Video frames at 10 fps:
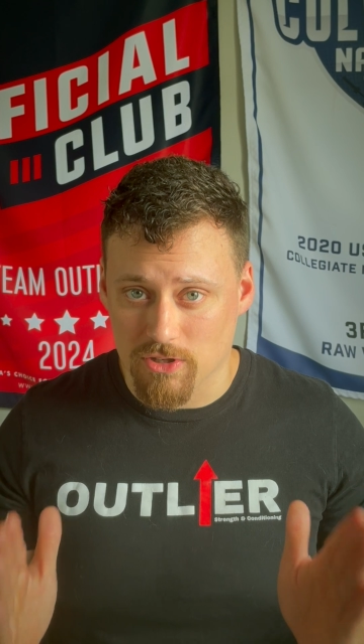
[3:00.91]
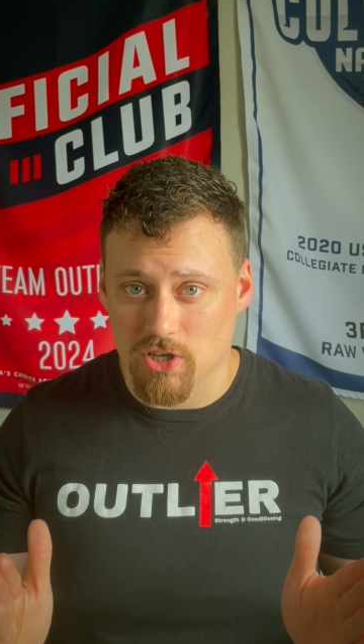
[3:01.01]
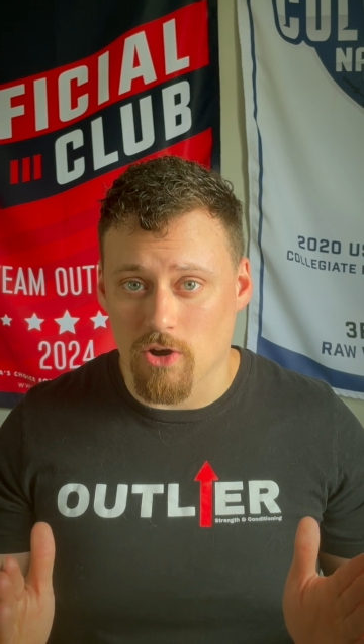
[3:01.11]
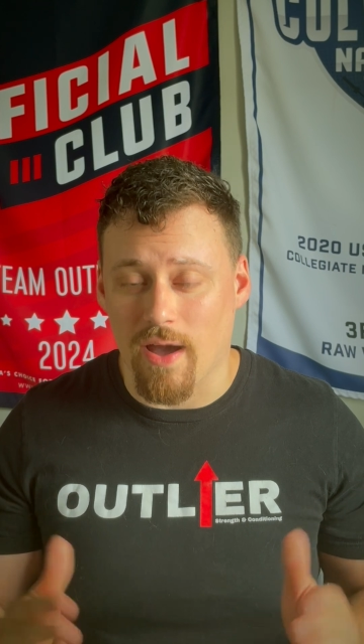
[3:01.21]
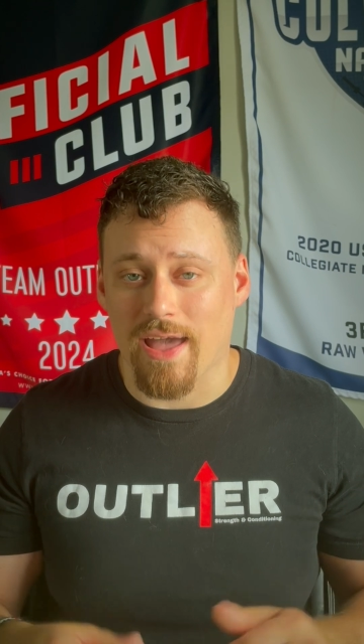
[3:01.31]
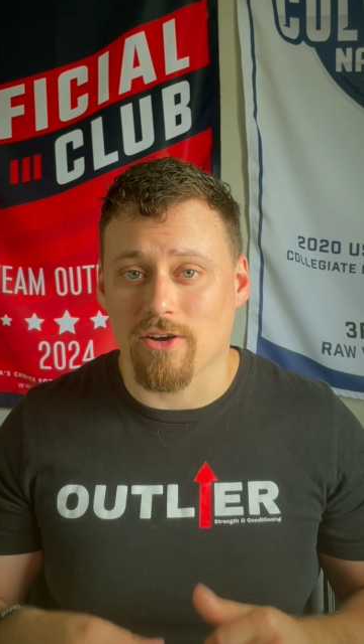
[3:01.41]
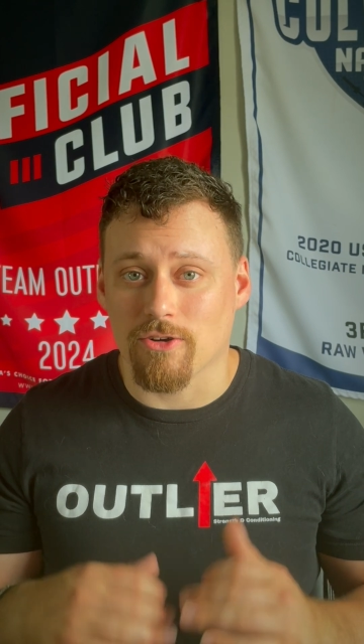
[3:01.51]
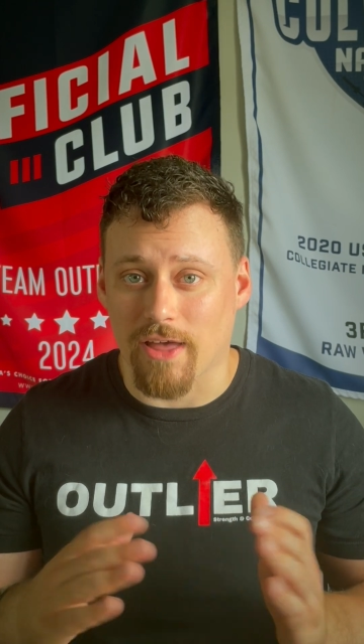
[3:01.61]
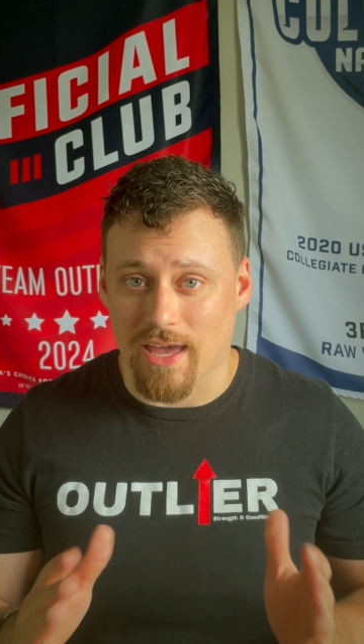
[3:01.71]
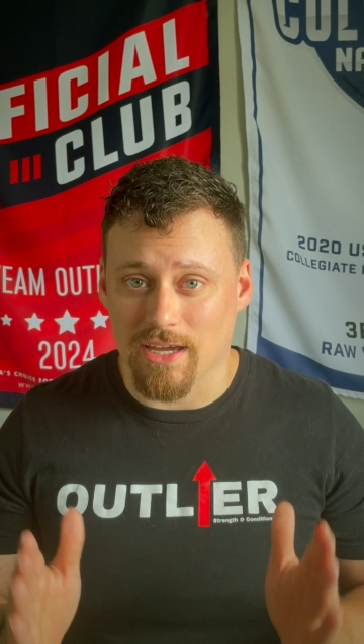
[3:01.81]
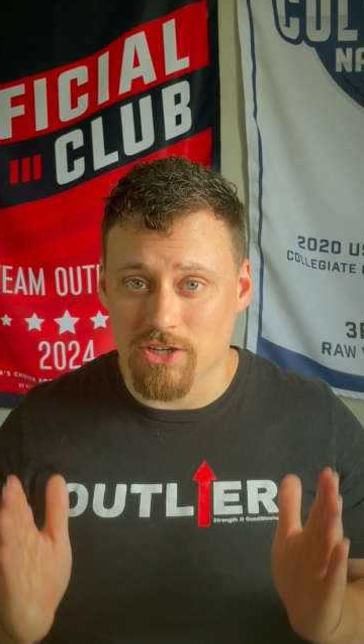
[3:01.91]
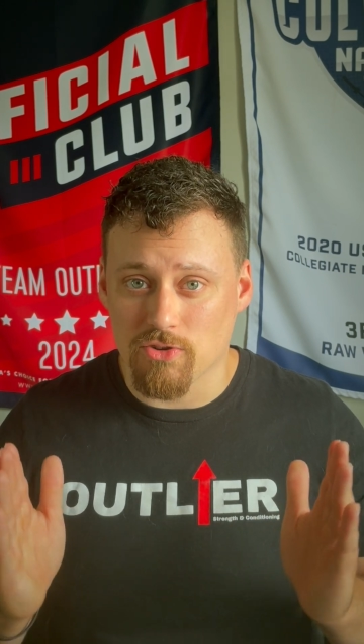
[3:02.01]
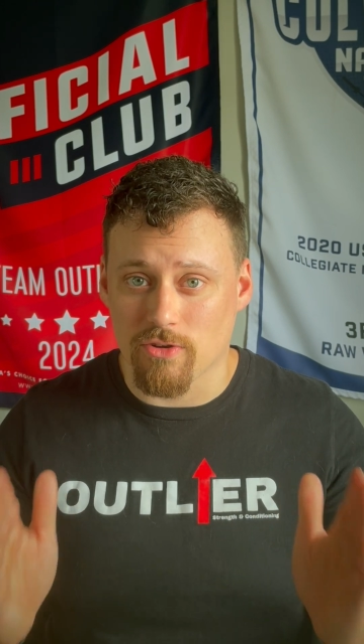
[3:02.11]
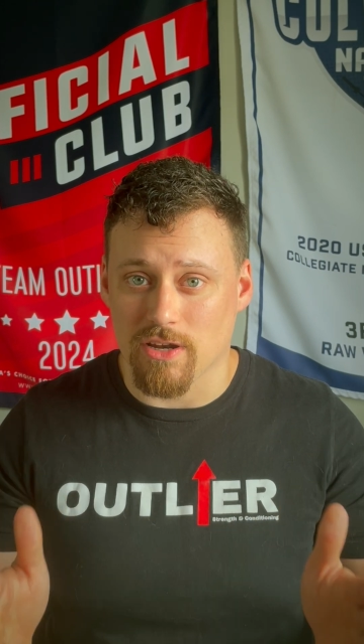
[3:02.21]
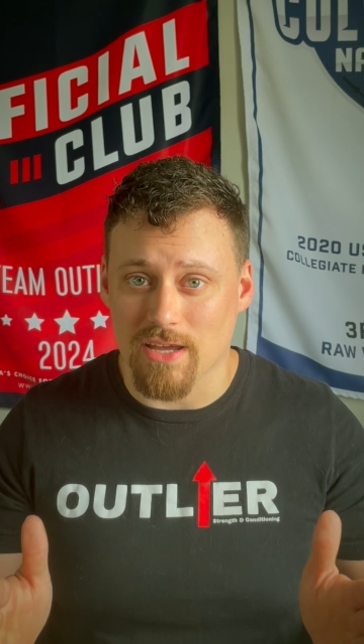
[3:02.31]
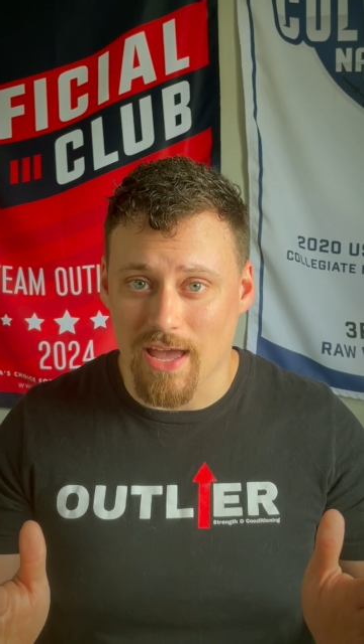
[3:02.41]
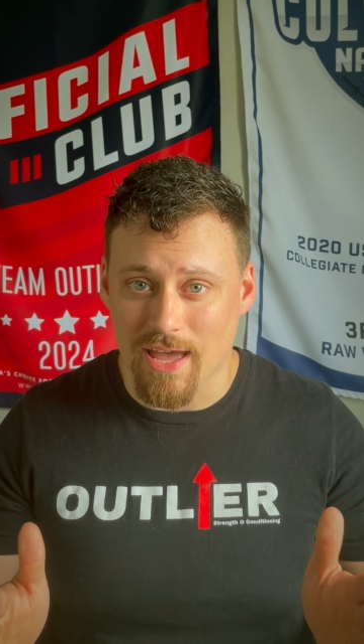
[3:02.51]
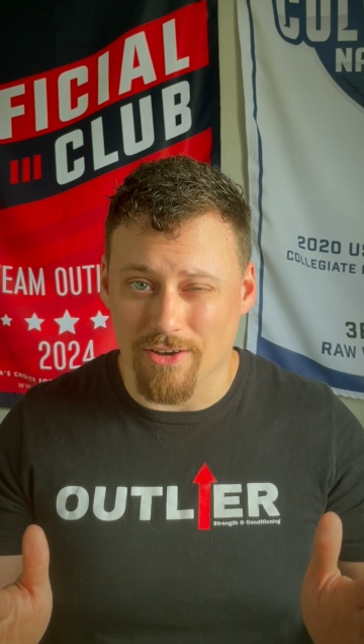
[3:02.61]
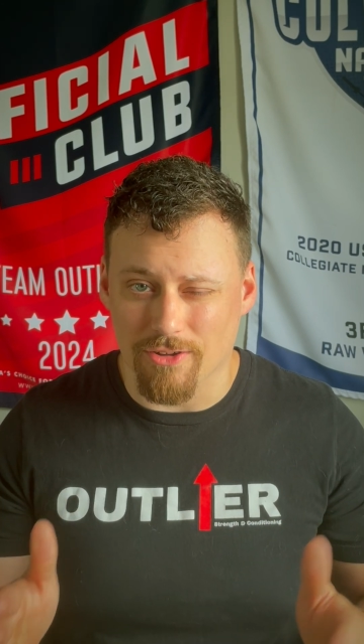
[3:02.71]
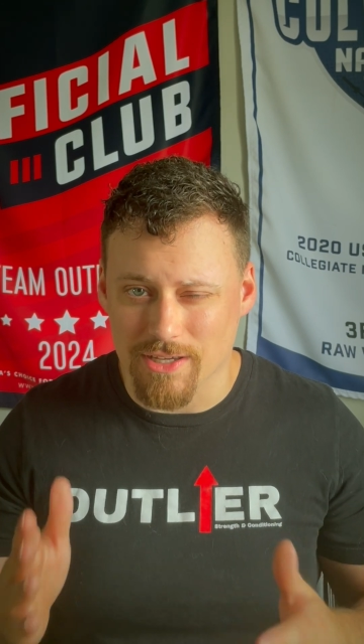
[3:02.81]
toe angle and your knee
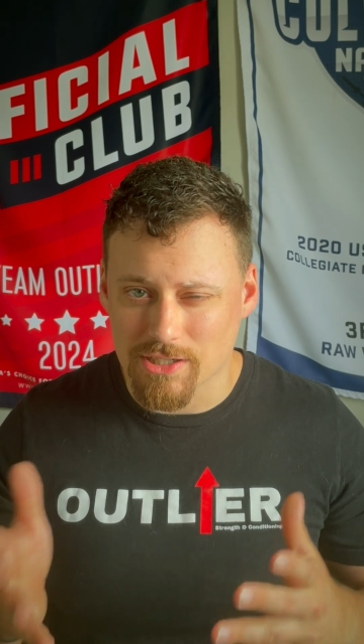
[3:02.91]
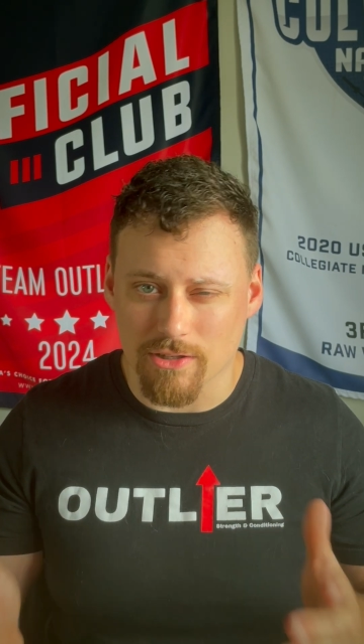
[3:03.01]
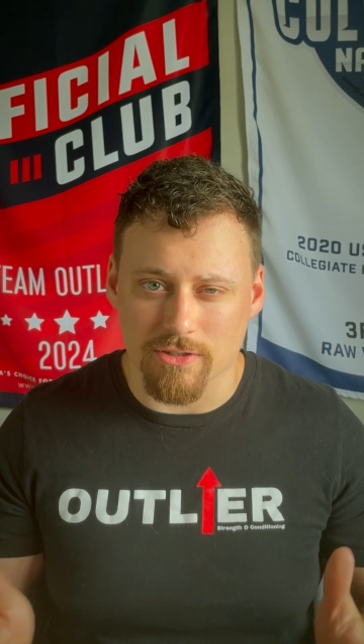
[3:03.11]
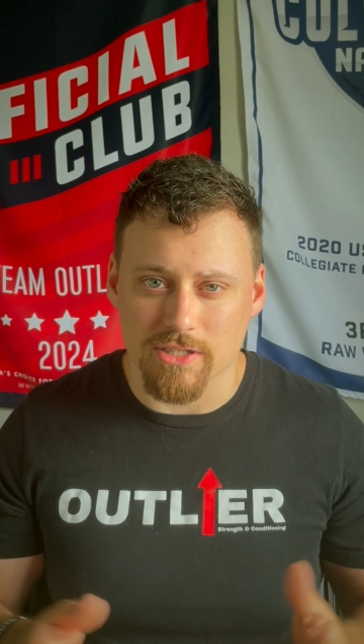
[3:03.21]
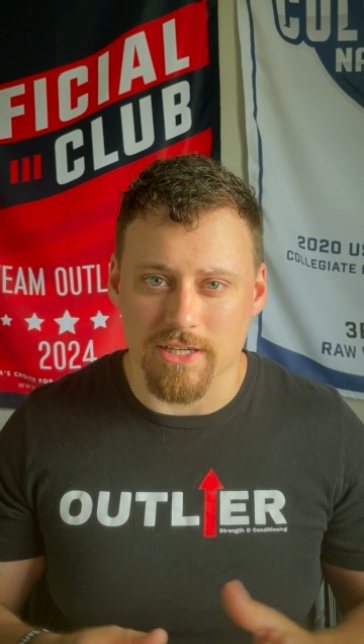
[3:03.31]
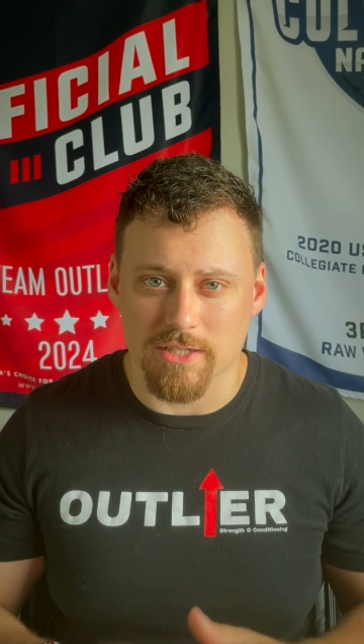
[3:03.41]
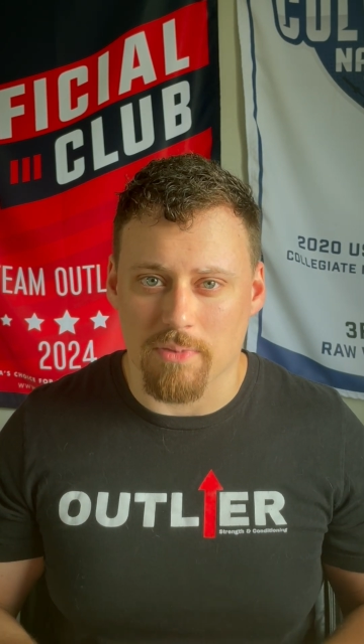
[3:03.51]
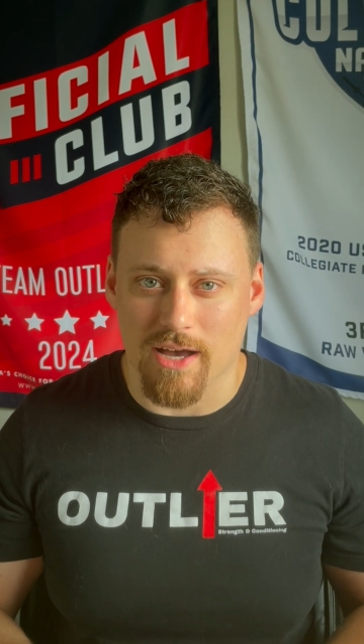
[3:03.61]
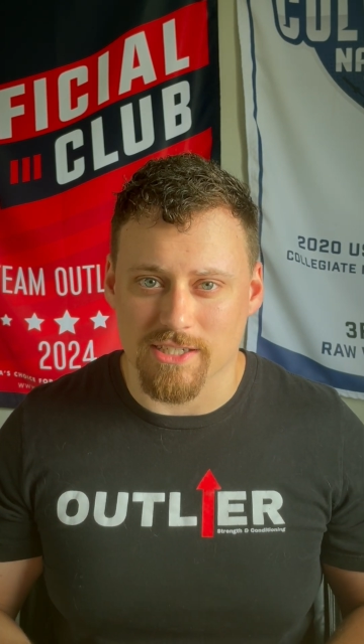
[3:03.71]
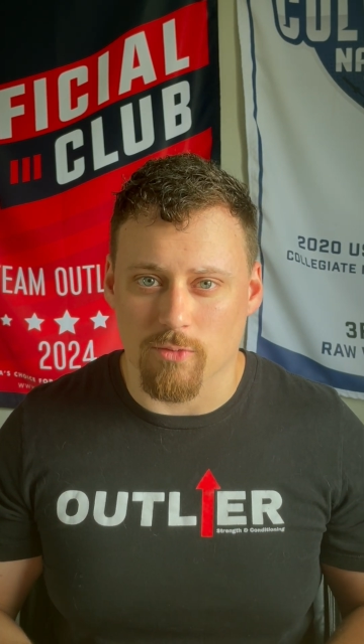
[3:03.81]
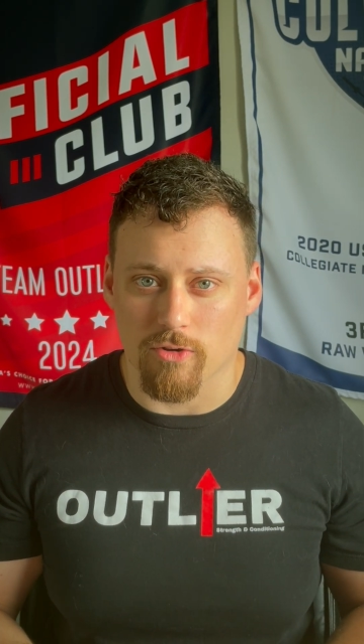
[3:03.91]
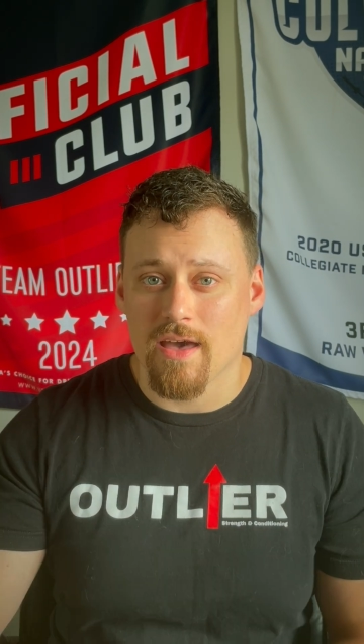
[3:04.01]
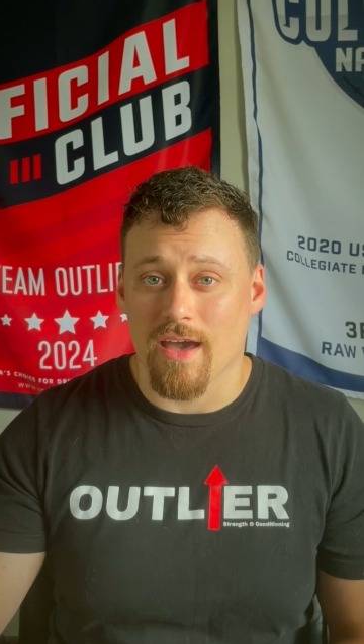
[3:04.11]
angle as closely as possible.